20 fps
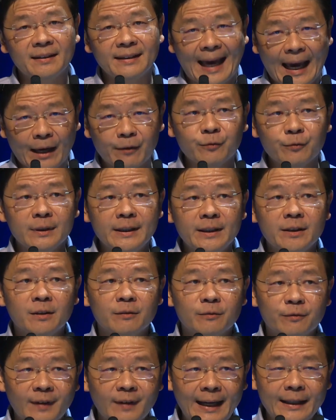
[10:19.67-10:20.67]
thankfully
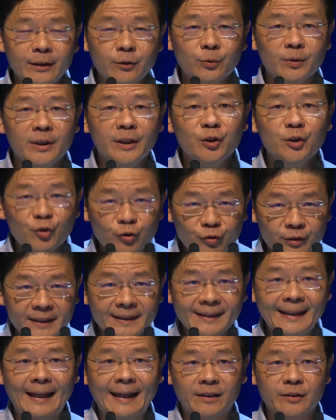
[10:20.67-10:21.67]
confined to history
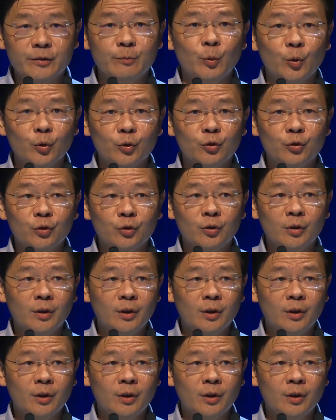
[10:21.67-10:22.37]
textbooks,